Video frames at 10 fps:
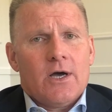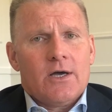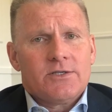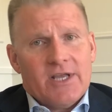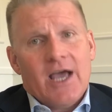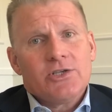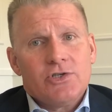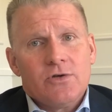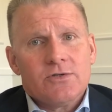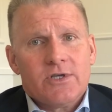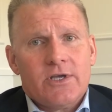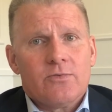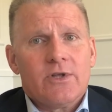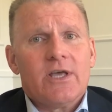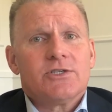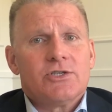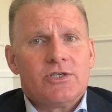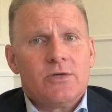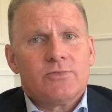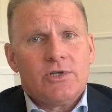statutes in
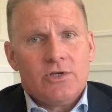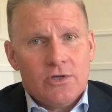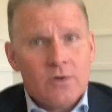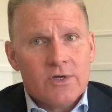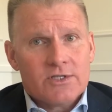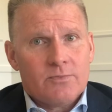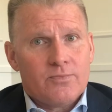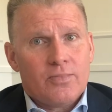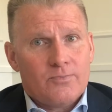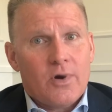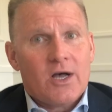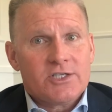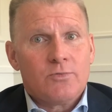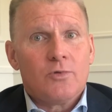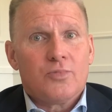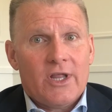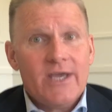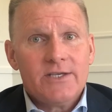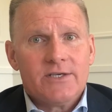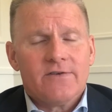relationship to you as a possible
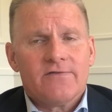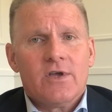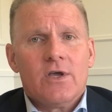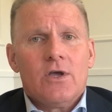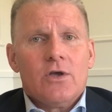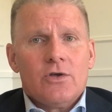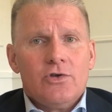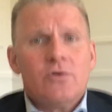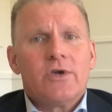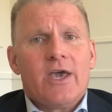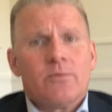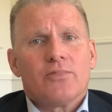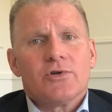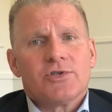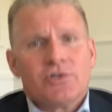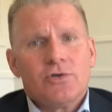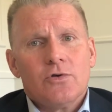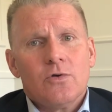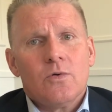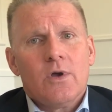plaintiff, you can
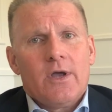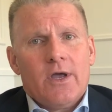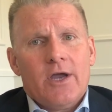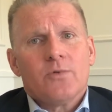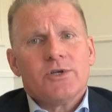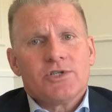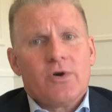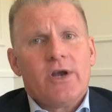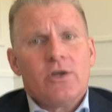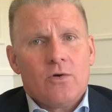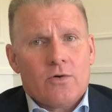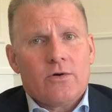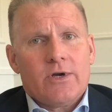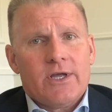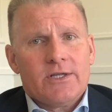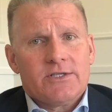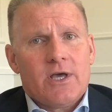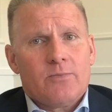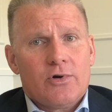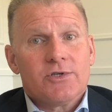pursue a restraining order against
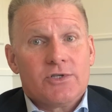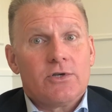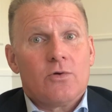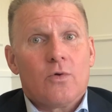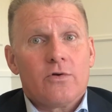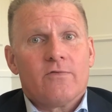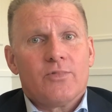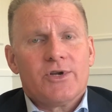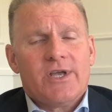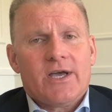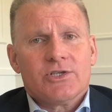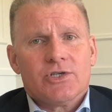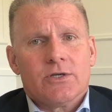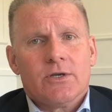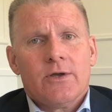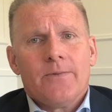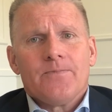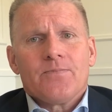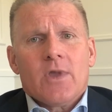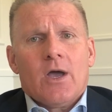that person, an order of protection.
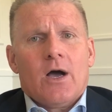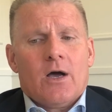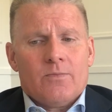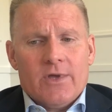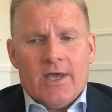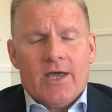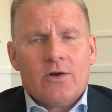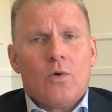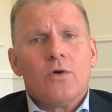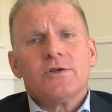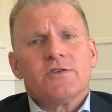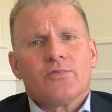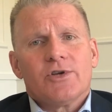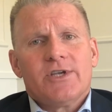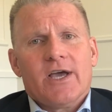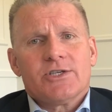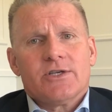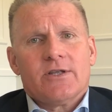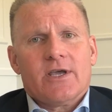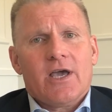And orders of
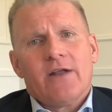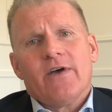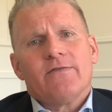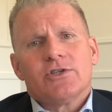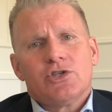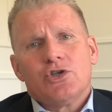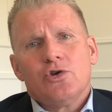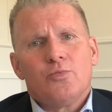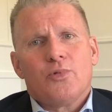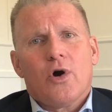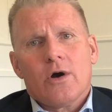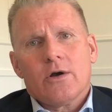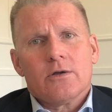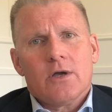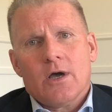protection, they kind of have a two-part